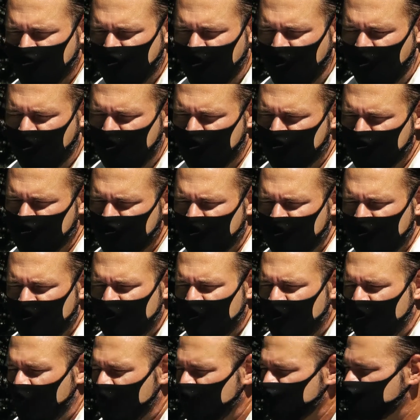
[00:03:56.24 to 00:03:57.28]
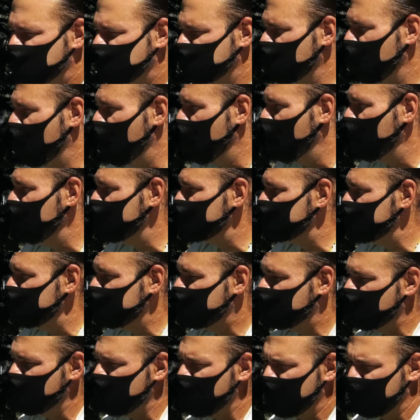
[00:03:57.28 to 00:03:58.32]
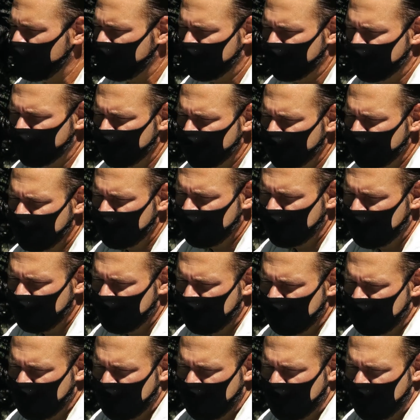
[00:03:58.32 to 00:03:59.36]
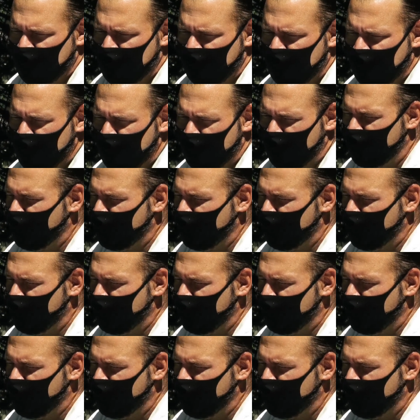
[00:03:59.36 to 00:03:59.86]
long as he could. And it had seemed like